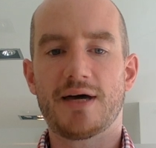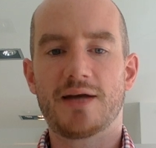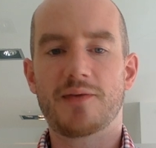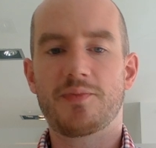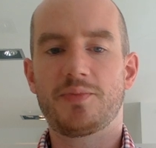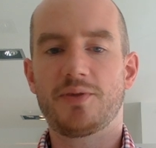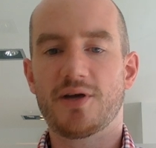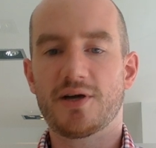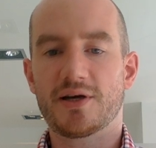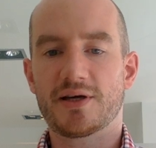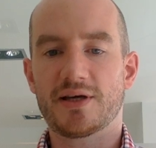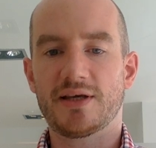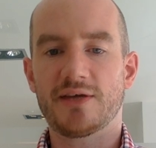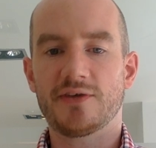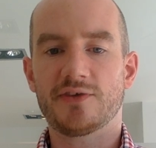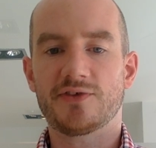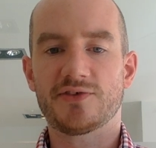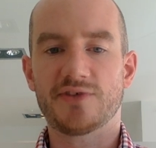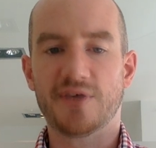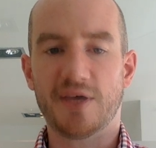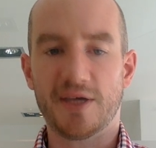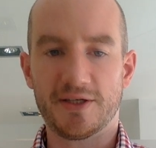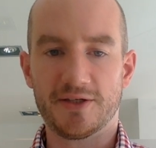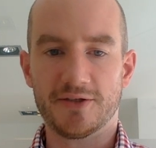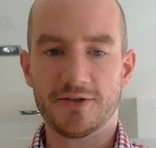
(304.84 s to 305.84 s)
ad blocking
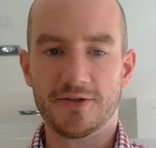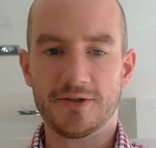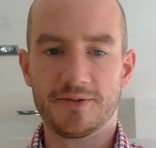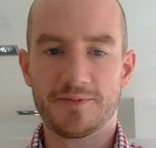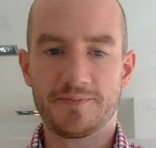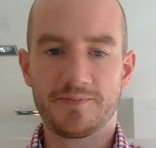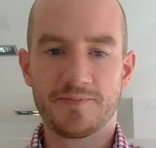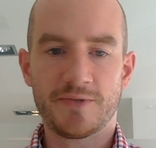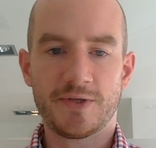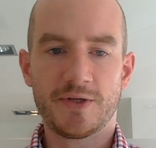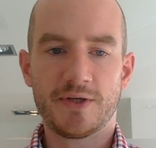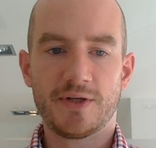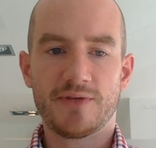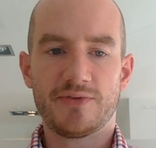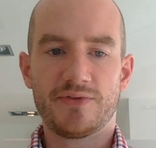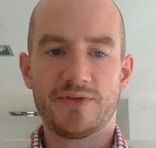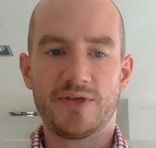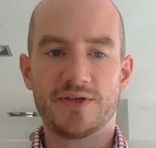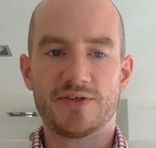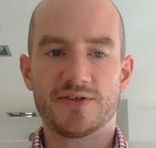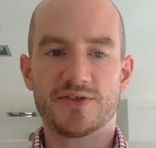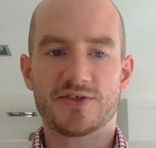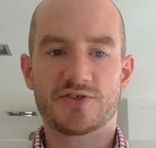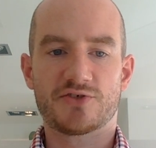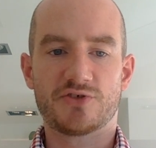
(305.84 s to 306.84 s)
cycle that
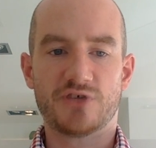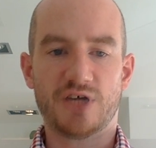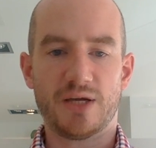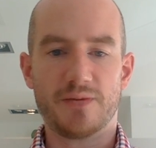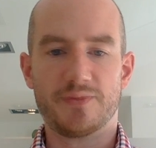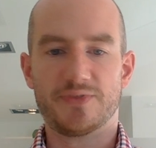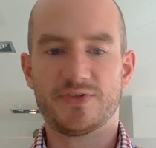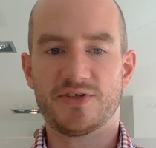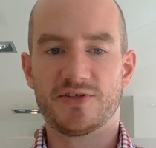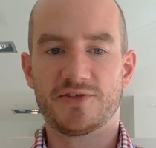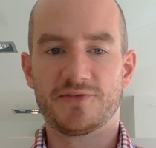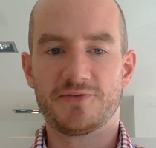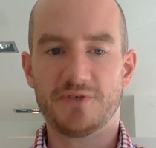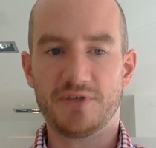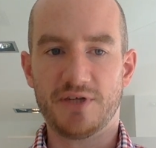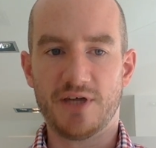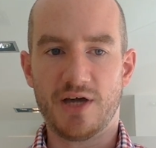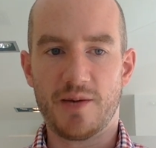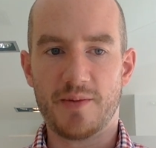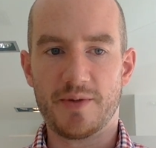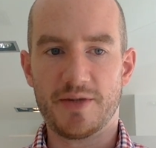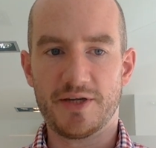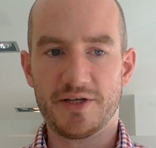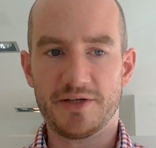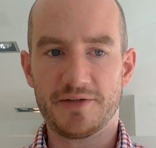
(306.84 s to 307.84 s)
describes this
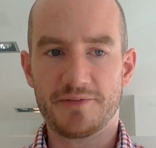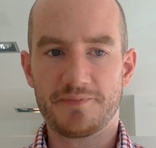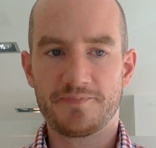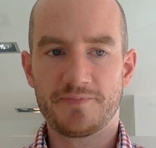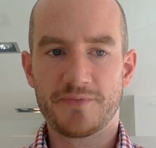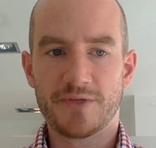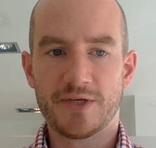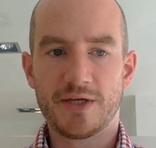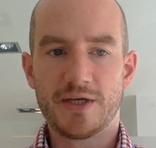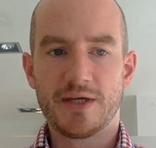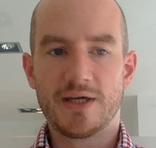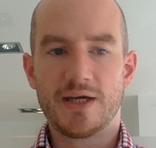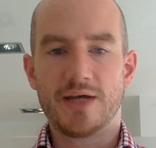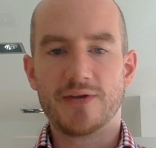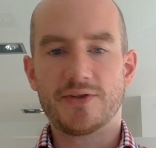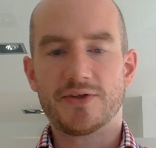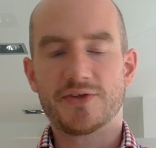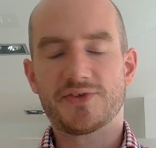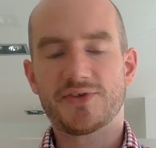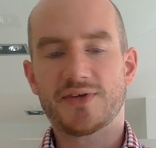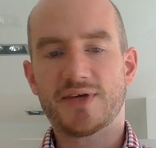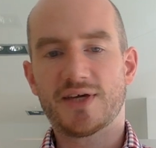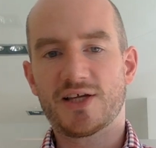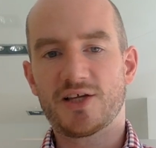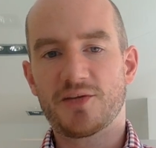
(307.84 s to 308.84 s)
phenomenon. And the
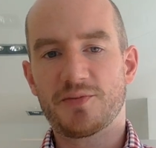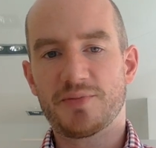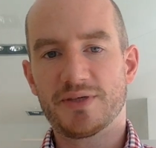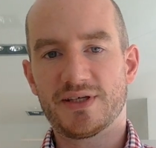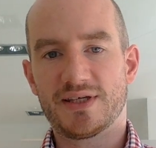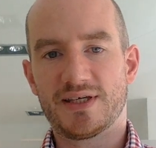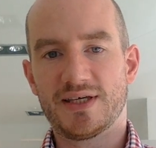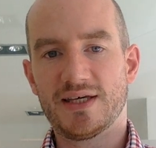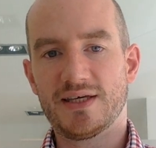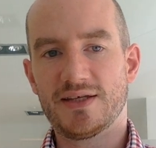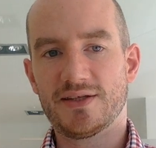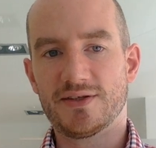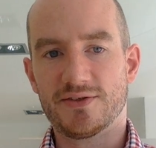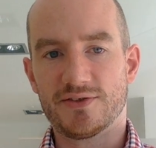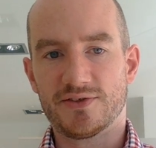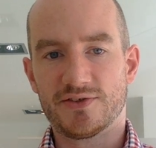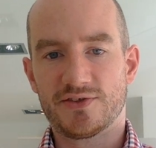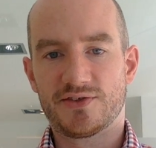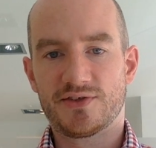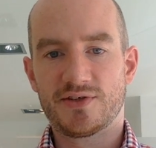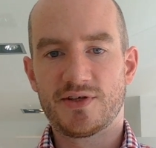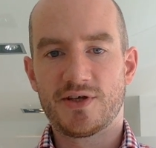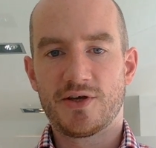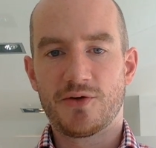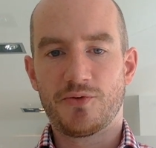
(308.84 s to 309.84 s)
cycle
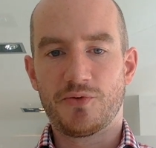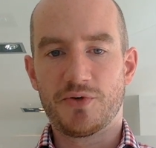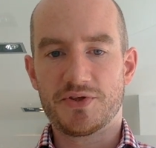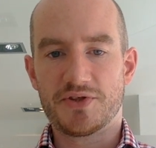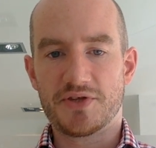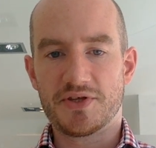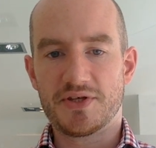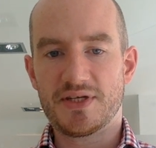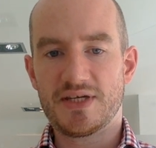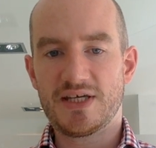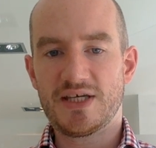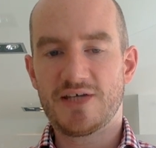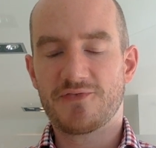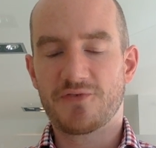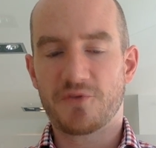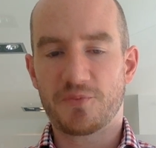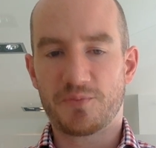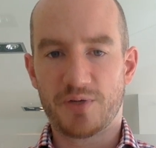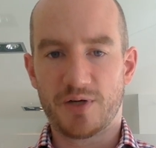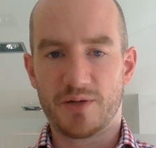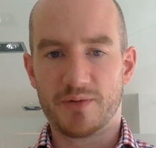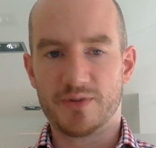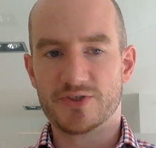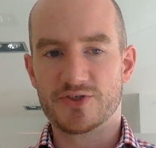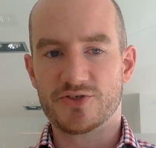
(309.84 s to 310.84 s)
begins with the need for
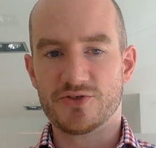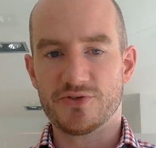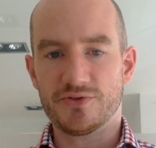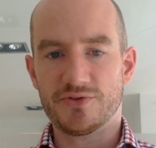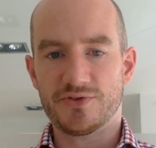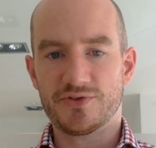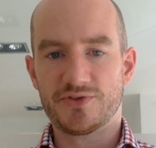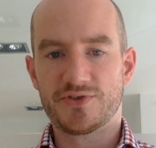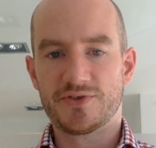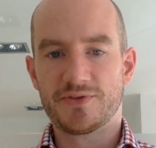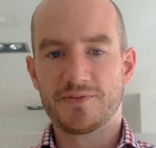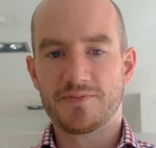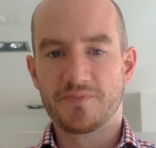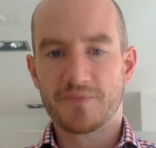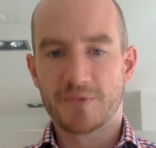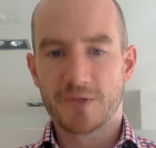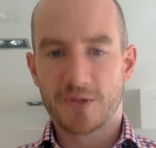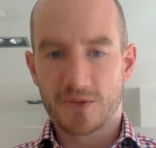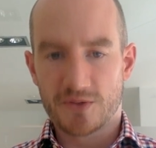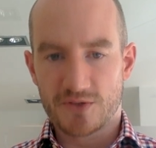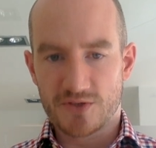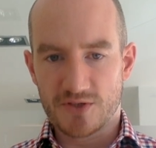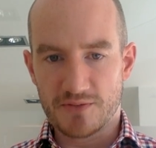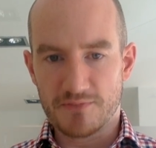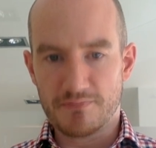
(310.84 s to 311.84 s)
publishers
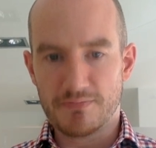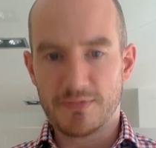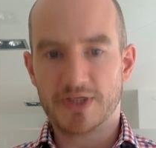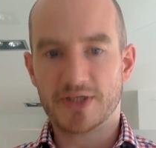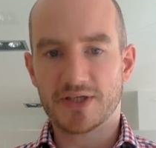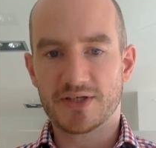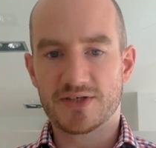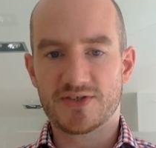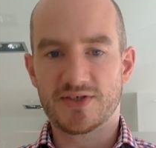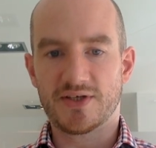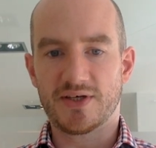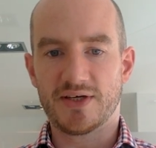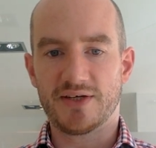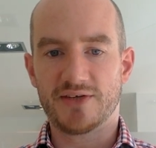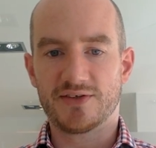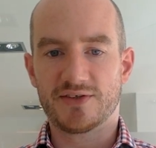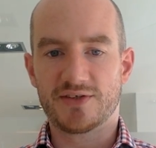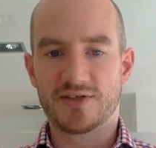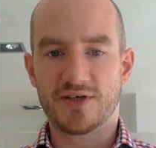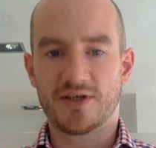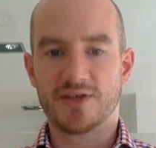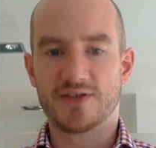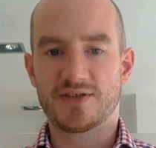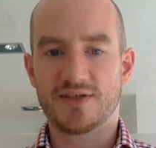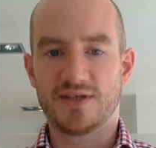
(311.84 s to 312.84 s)
to monetize
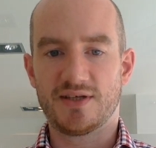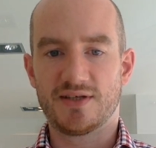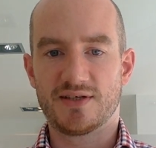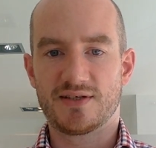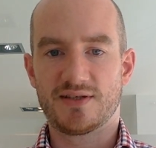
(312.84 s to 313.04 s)
content